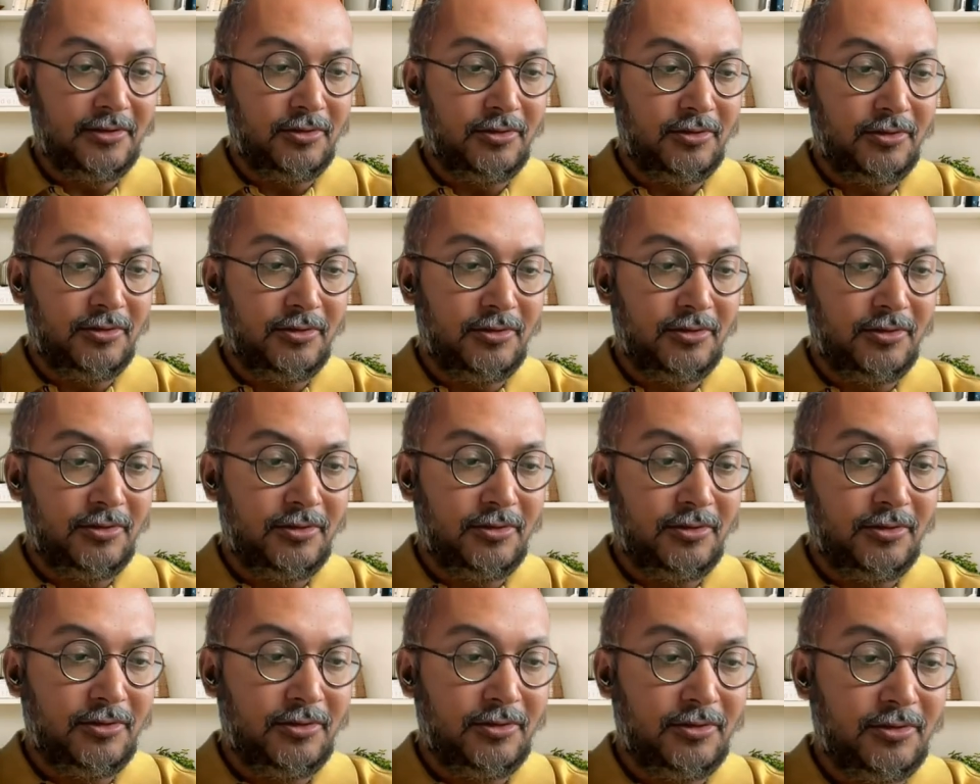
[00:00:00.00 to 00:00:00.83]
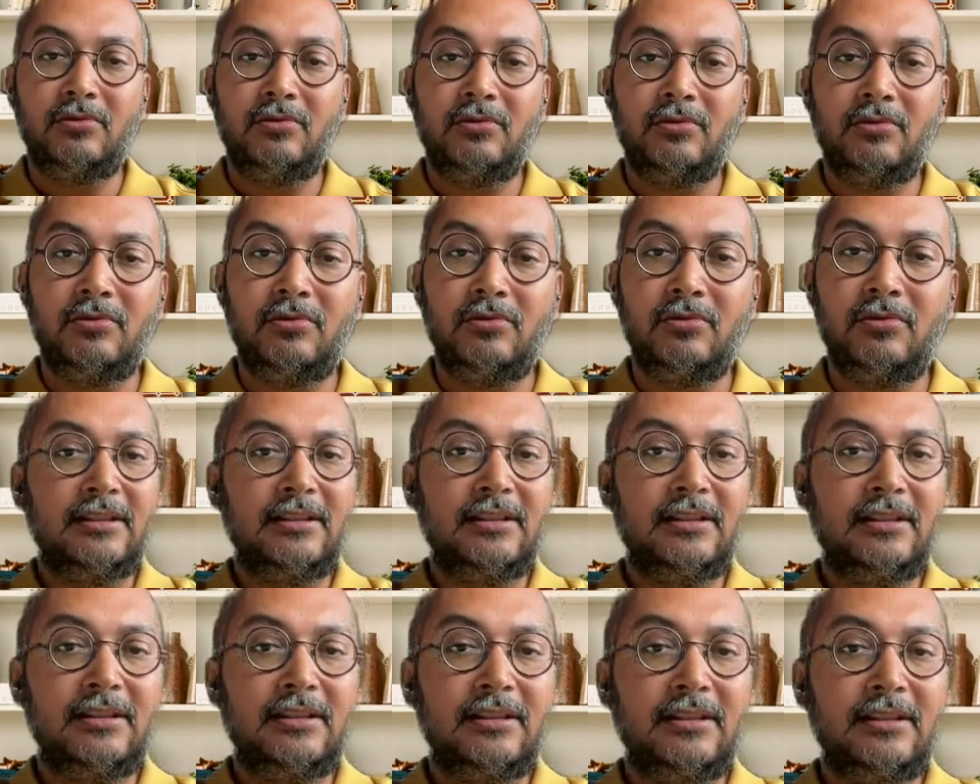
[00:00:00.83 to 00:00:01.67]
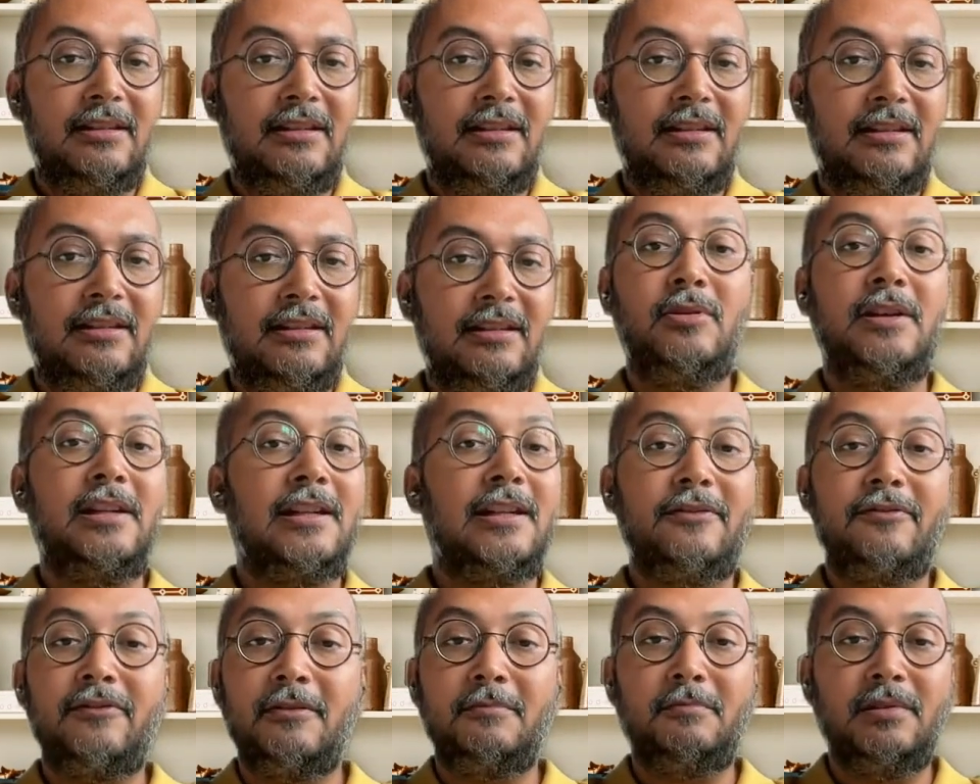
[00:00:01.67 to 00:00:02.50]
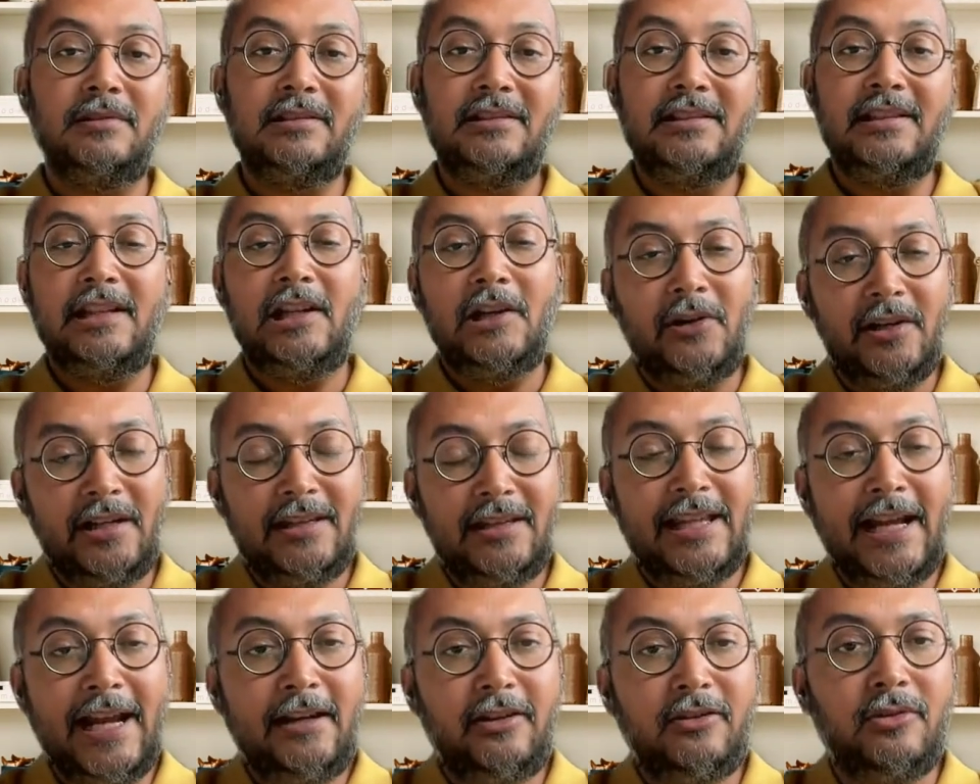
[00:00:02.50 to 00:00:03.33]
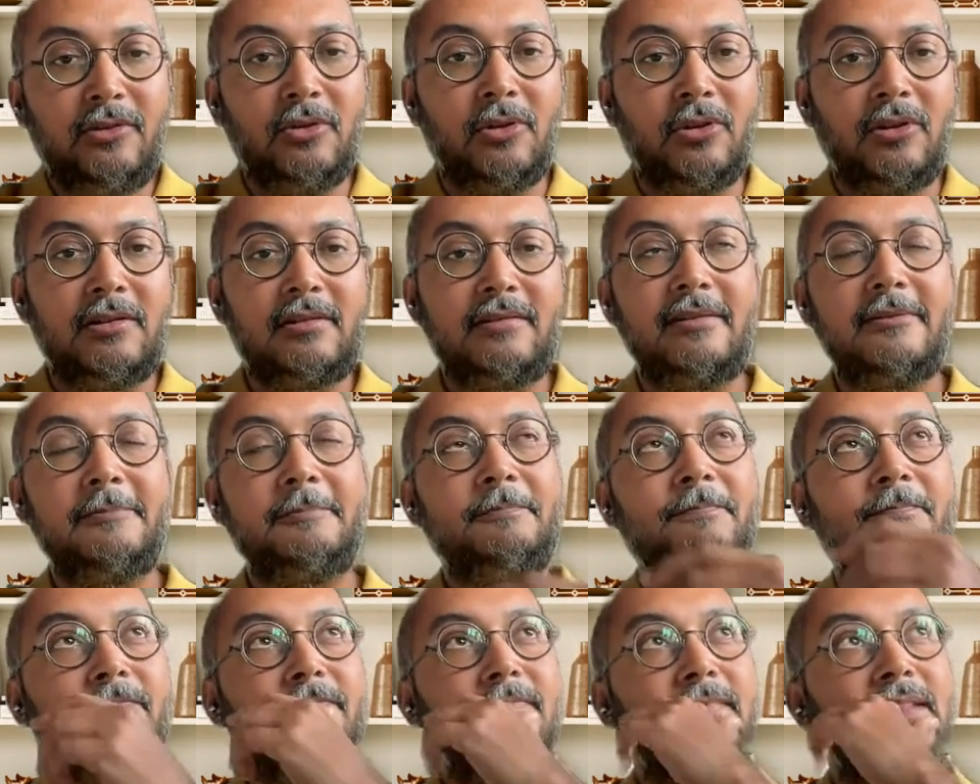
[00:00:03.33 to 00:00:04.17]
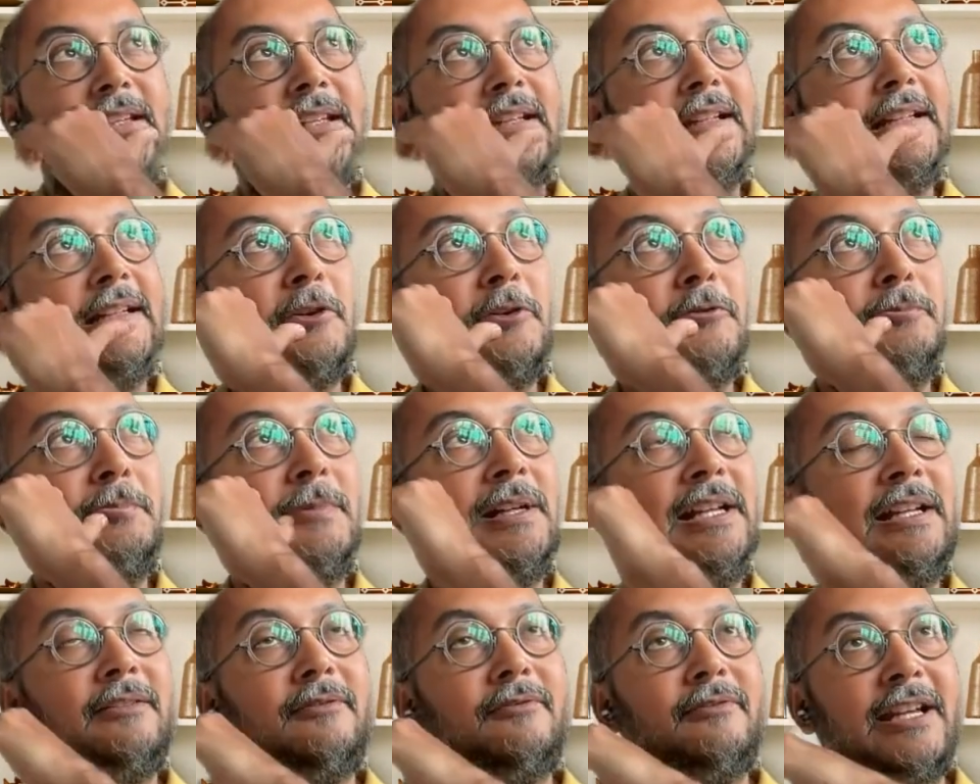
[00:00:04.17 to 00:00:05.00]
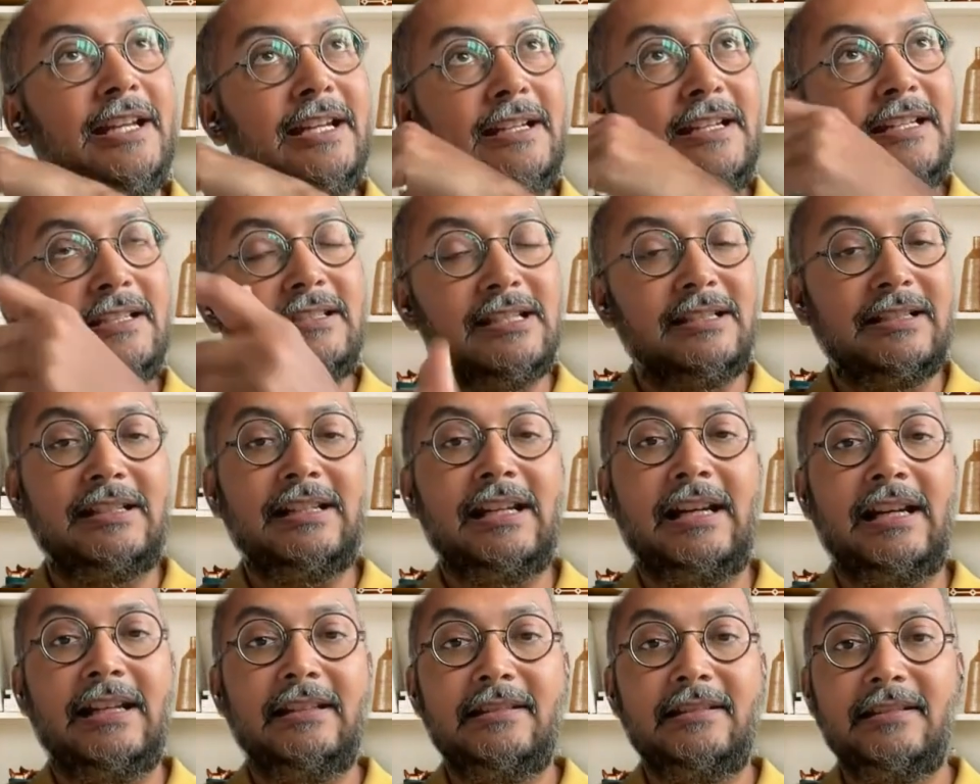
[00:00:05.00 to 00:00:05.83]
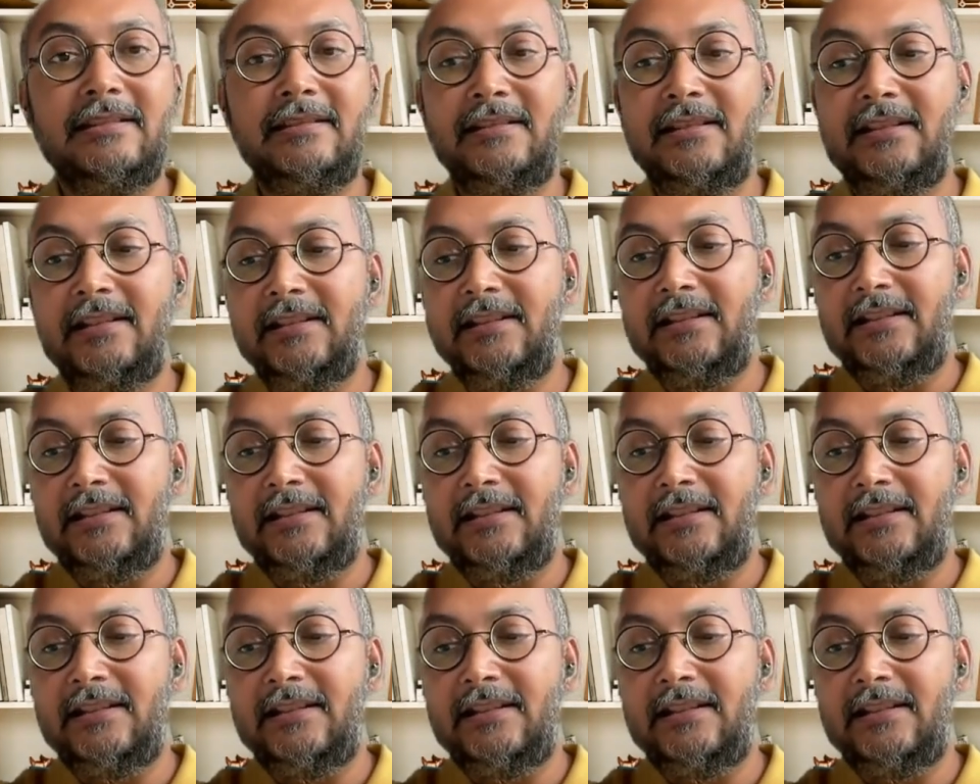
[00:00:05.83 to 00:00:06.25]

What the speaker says: that you talk to is doing different business. And on that note, one of my very recent clients